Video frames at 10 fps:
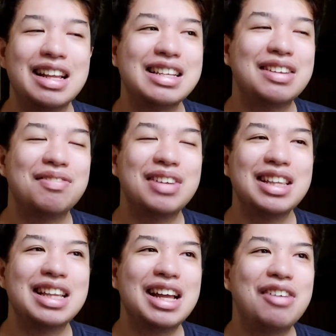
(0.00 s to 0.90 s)
but
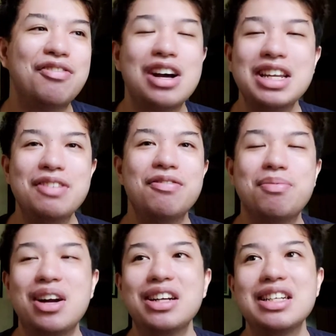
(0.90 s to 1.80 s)
but the funny
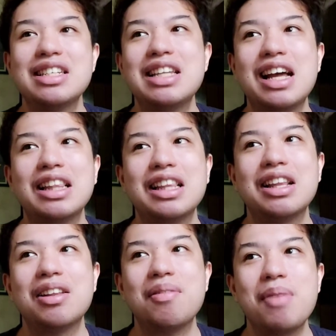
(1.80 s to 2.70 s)
part is that
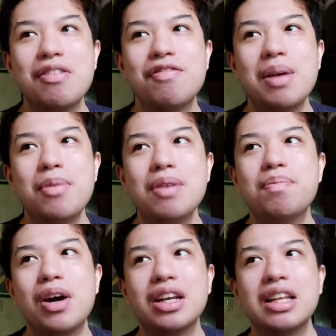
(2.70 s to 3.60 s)
my favorite
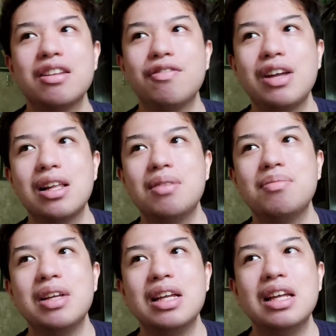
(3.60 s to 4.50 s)
part in the film,
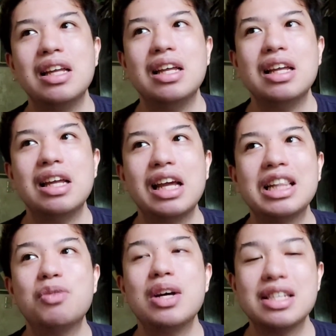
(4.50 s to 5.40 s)

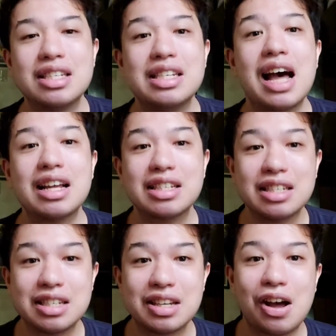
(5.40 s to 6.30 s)
it was Zack's
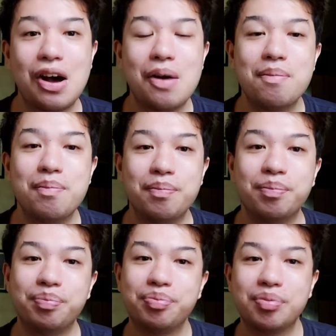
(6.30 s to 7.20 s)
um
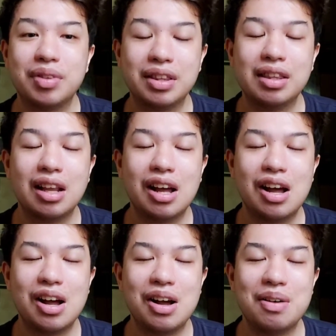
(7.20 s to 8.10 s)

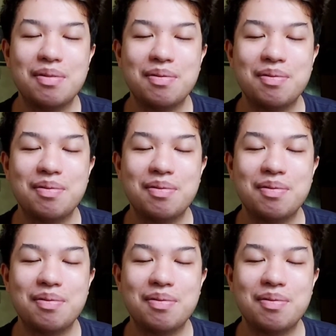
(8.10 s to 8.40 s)
um